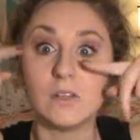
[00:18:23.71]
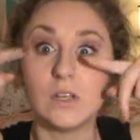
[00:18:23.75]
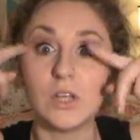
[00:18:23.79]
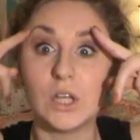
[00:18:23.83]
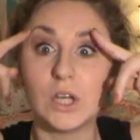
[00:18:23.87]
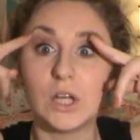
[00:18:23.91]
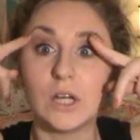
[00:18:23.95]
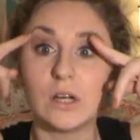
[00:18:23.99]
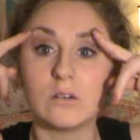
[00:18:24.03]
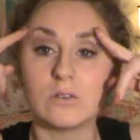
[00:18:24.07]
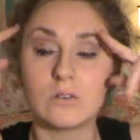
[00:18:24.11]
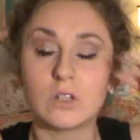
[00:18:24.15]
you
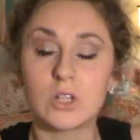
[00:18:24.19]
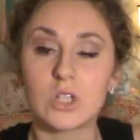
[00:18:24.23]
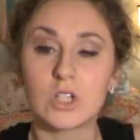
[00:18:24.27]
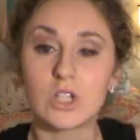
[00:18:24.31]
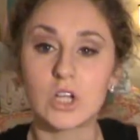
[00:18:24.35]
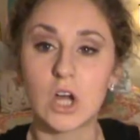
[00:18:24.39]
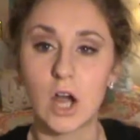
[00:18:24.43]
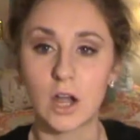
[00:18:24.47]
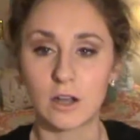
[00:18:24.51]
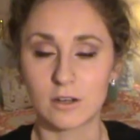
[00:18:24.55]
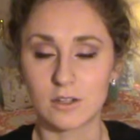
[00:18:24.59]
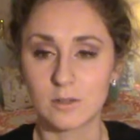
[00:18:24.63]
know, to
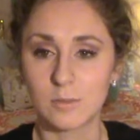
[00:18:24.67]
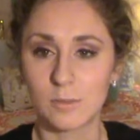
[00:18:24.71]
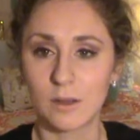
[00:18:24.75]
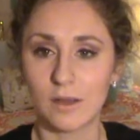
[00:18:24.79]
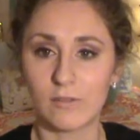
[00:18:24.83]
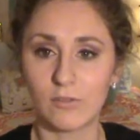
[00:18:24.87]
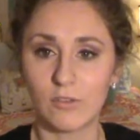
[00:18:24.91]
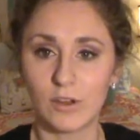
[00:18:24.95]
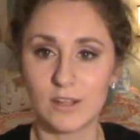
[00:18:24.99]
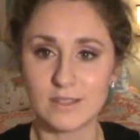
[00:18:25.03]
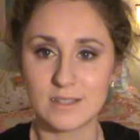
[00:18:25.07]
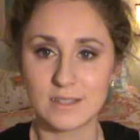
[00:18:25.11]
talk to my
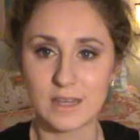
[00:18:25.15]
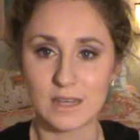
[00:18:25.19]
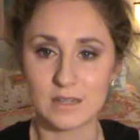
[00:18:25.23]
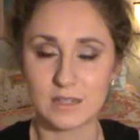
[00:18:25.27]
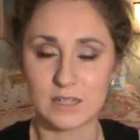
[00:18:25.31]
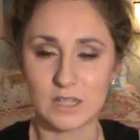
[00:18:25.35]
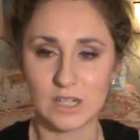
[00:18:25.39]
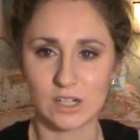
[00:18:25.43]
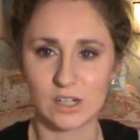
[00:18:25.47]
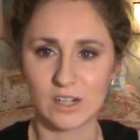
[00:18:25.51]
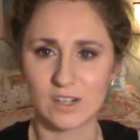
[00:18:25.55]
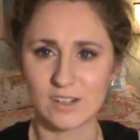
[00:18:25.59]
friends at
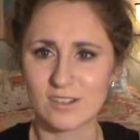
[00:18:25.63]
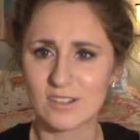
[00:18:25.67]
dinner.